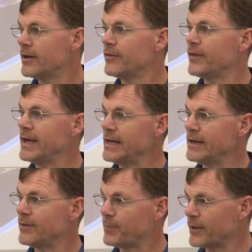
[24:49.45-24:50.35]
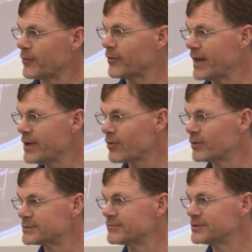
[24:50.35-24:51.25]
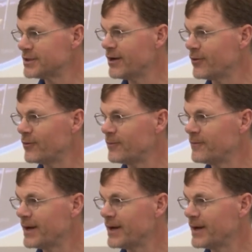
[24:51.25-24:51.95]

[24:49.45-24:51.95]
the, but they're the heroes of the show.